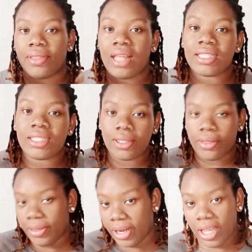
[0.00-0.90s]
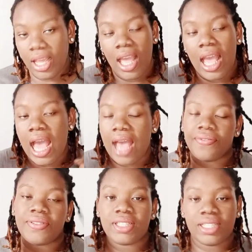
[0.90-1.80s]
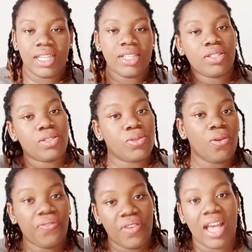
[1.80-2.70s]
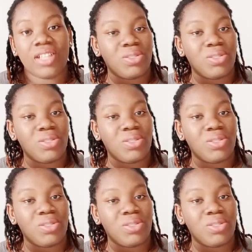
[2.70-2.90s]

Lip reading: That's the three I've seen so far.